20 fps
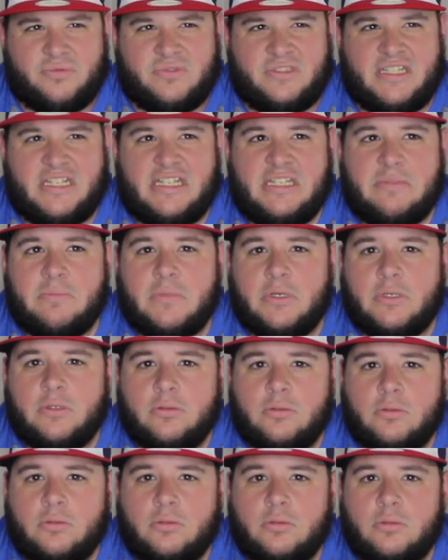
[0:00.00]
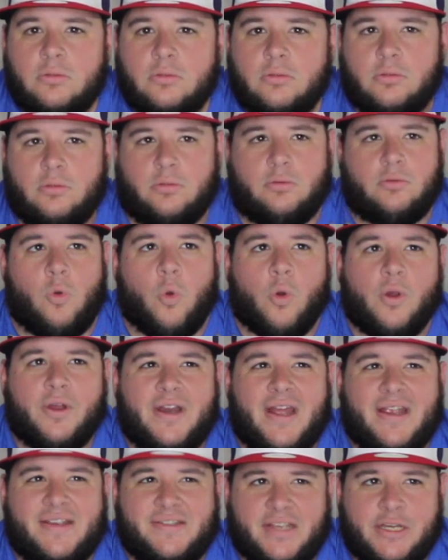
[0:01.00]
team,
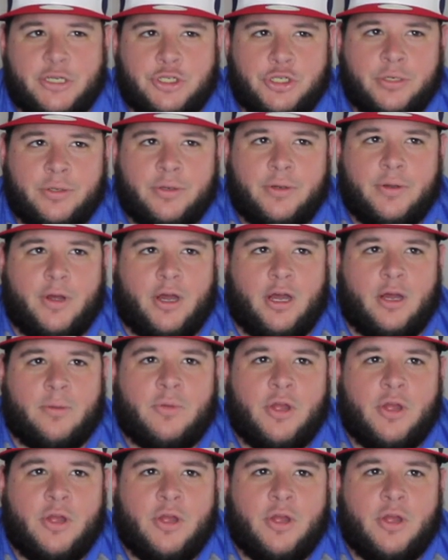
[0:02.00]
organization.